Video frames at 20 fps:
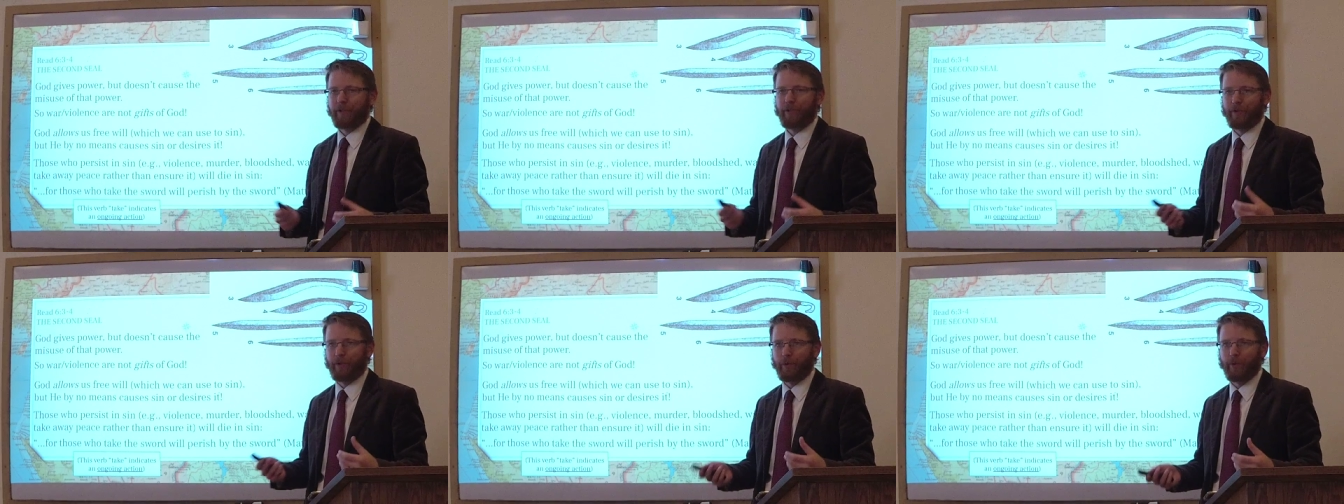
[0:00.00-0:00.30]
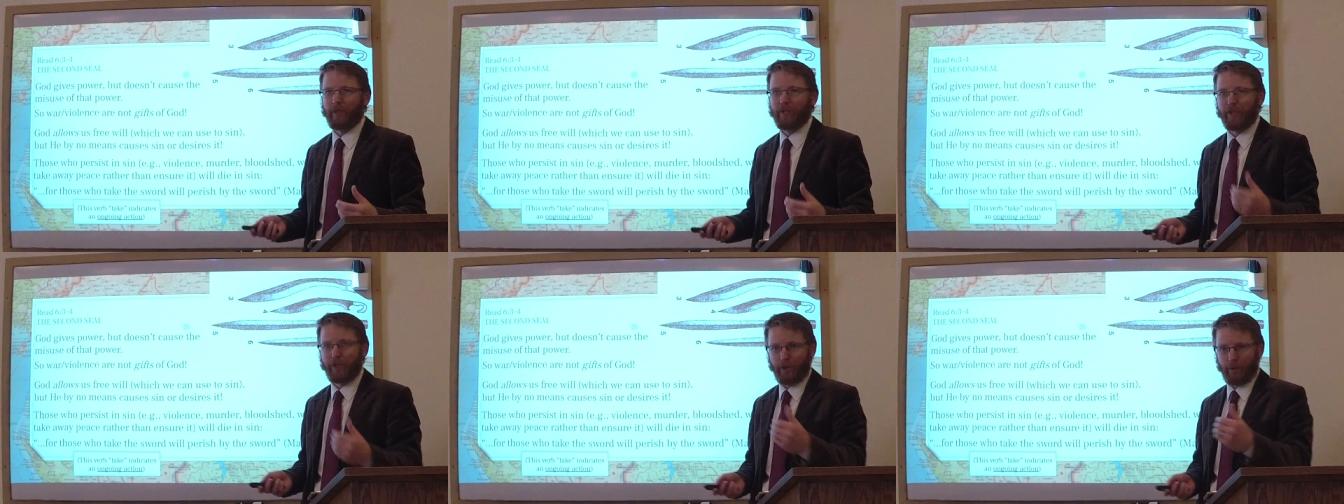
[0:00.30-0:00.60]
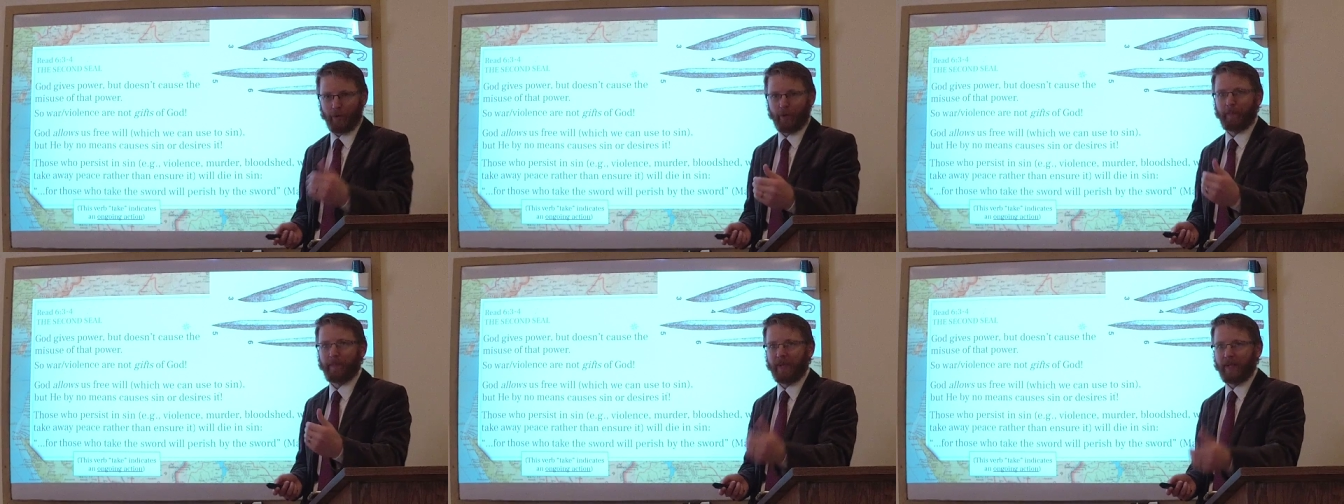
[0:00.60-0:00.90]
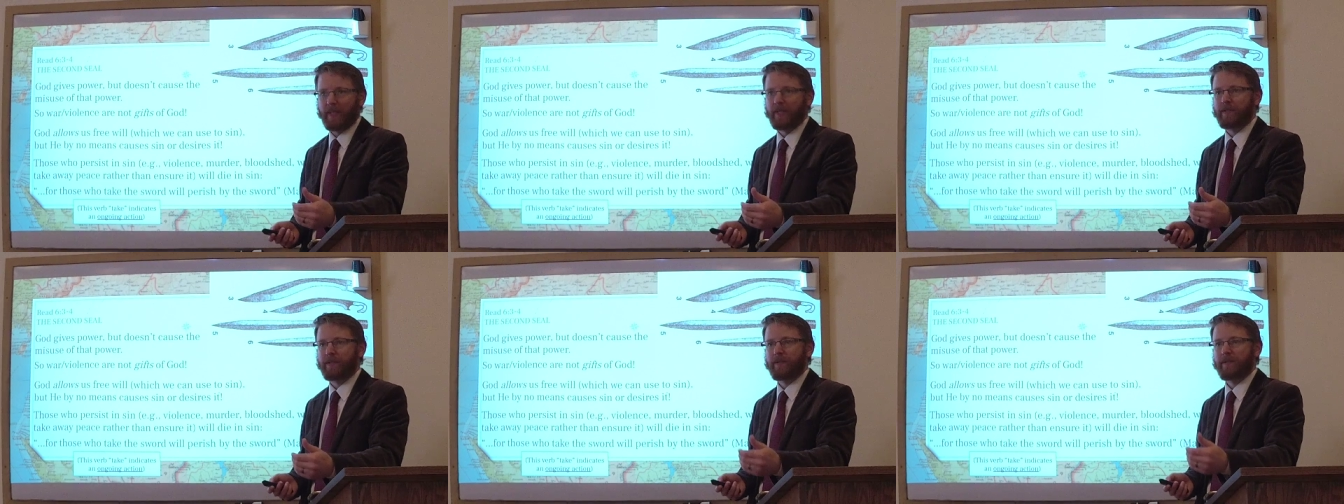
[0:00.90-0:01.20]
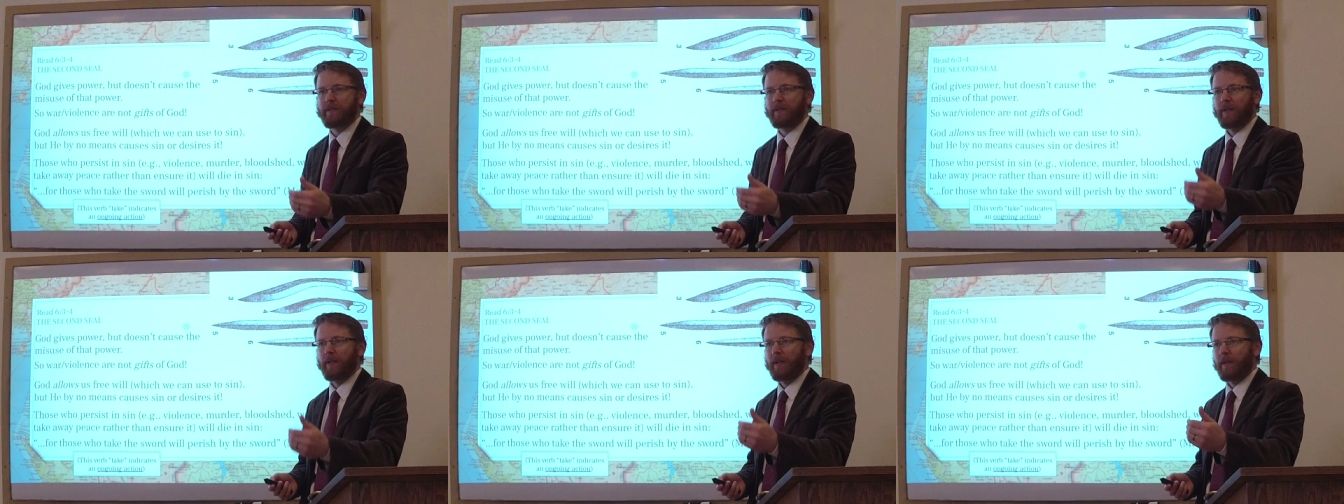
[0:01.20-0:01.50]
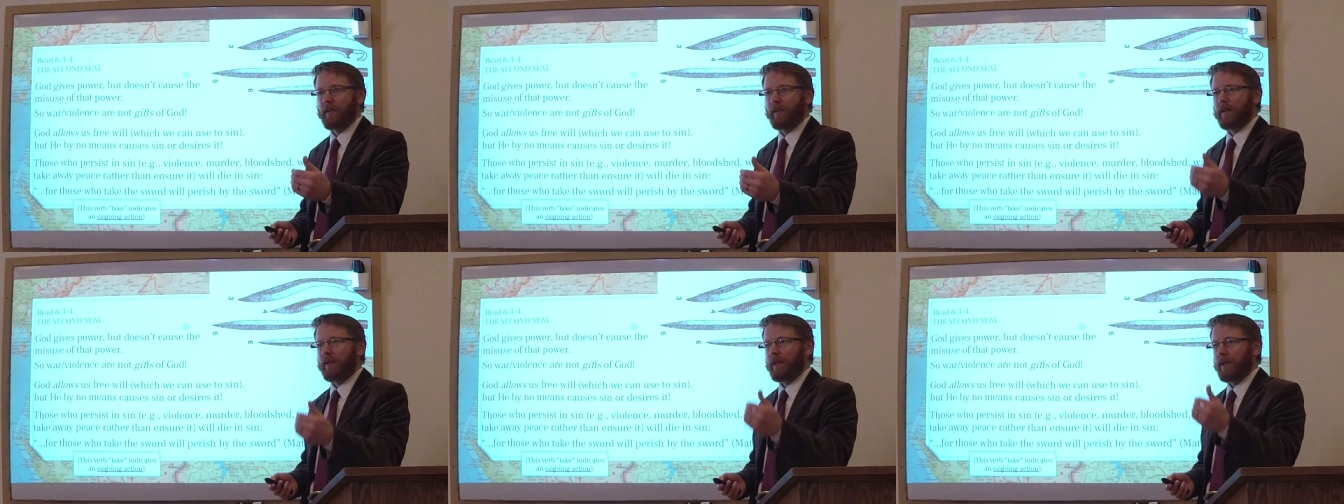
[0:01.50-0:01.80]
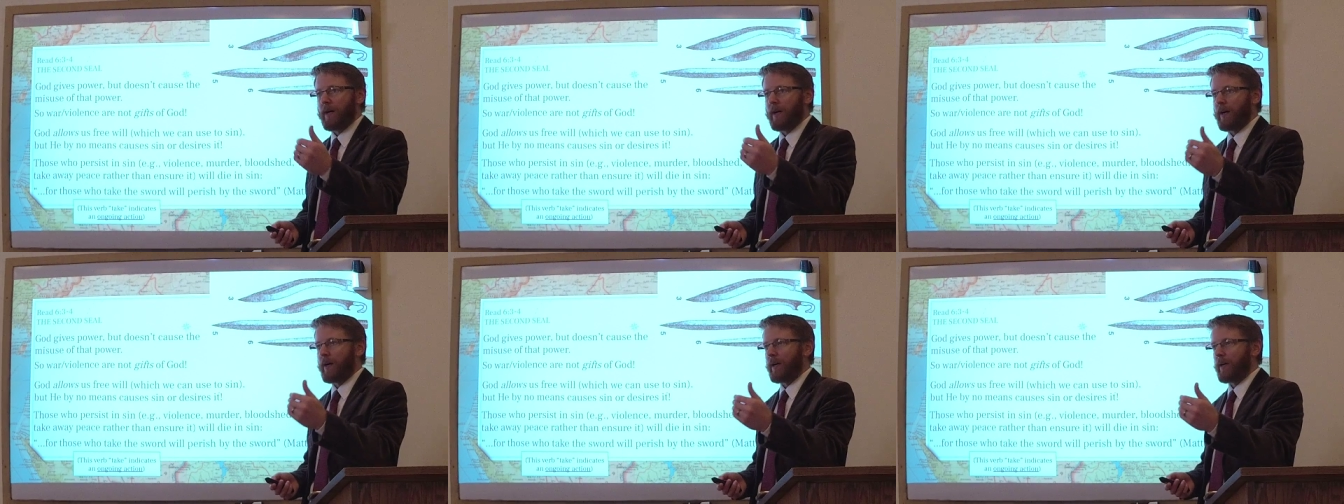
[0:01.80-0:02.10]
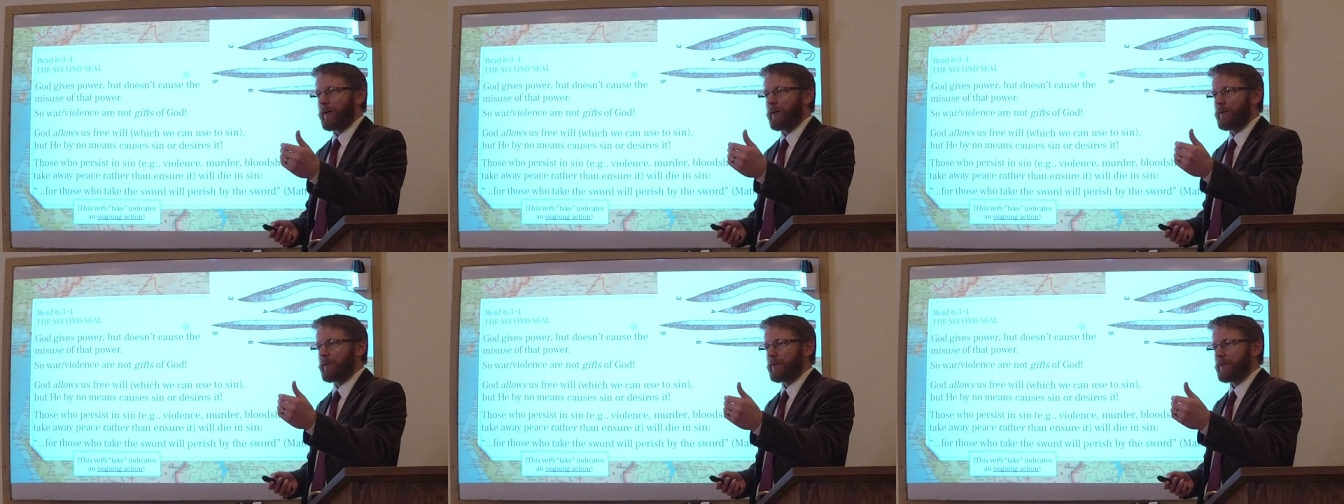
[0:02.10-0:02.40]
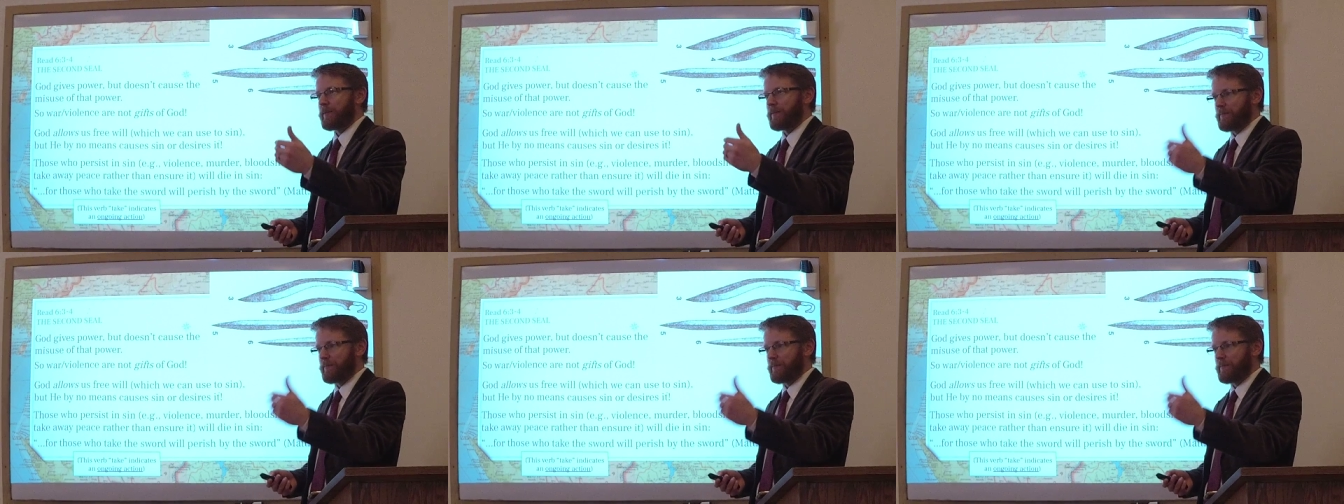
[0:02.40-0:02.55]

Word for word: to ensure peace, uh,